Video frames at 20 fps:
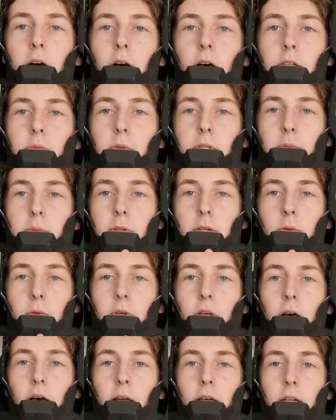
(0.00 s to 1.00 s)
There's meant to be a
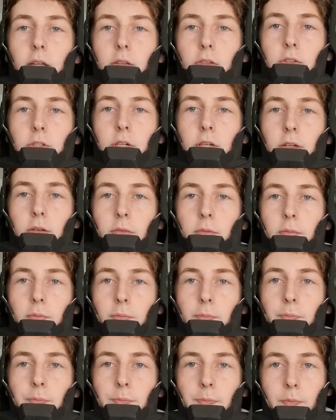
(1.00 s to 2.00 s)
little cut in at the chin.
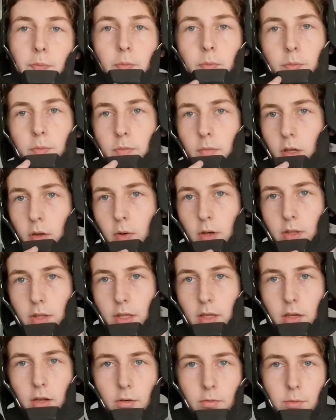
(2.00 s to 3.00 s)
I'll
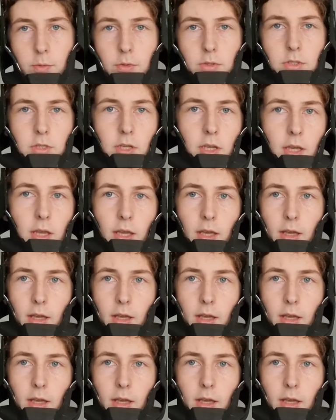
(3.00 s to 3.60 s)
add that in afterwards.